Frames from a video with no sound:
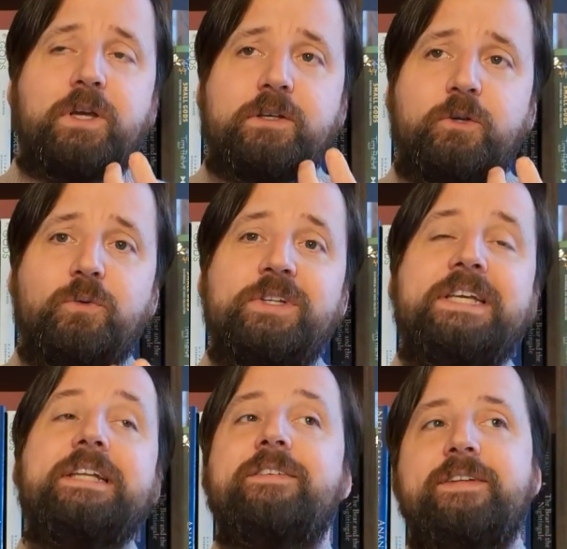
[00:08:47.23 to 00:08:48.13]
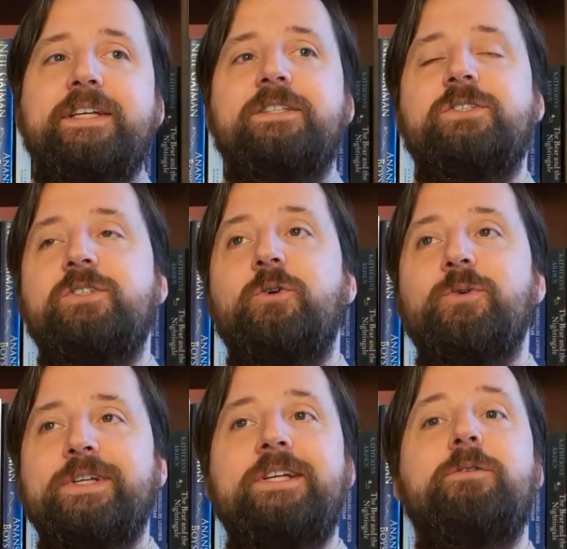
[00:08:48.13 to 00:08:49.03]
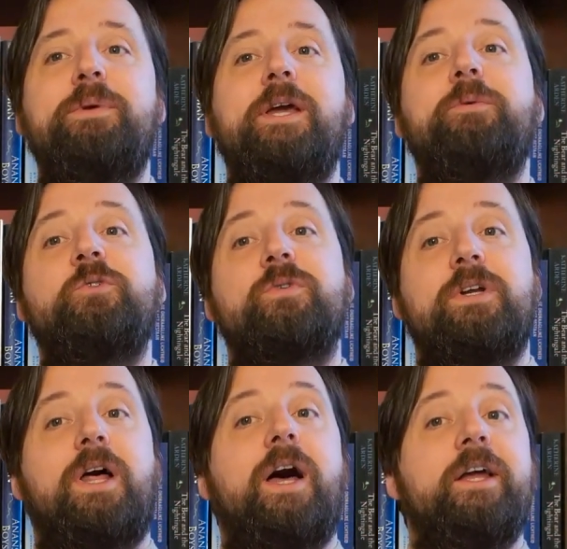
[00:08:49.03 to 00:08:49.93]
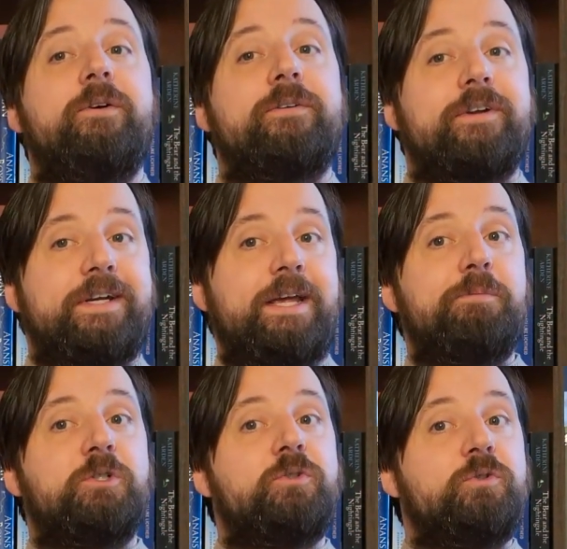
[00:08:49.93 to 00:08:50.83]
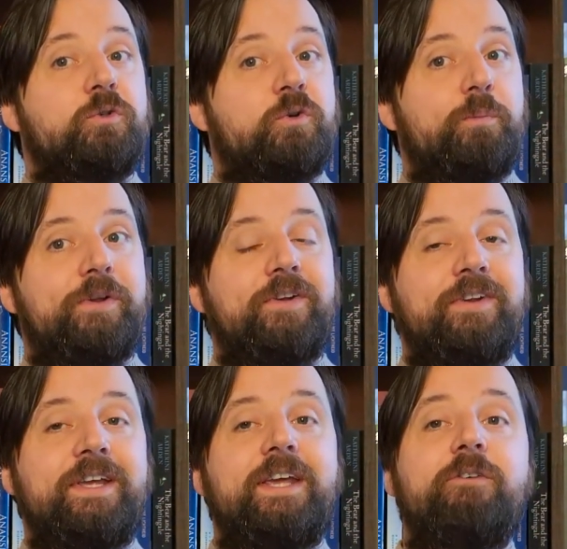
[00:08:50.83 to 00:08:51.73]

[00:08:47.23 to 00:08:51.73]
you need these. You need to be able to rely on your neighbors, on your community.